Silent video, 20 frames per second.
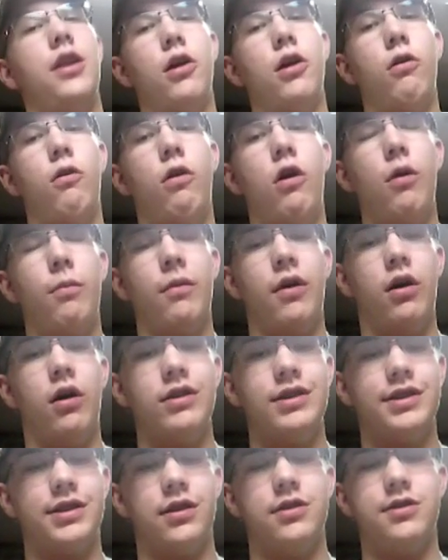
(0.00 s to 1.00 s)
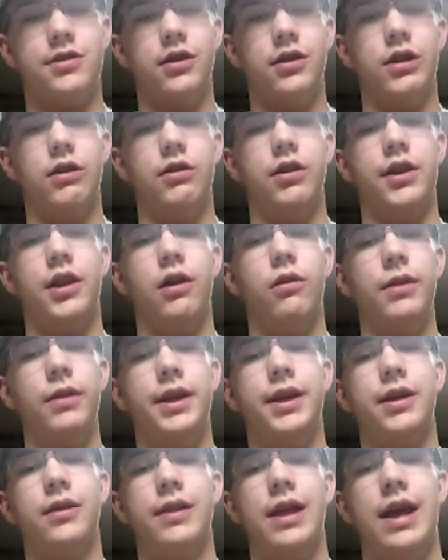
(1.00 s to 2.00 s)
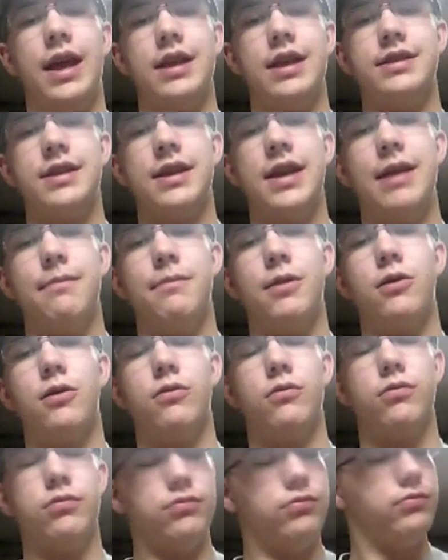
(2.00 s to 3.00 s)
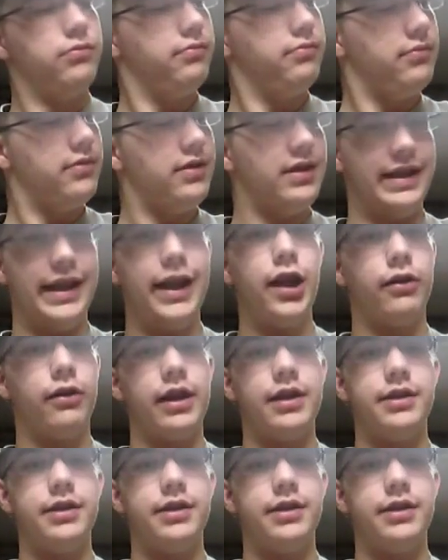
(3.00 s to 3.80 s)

know all these guns are unloaded. The only gun that has ammo near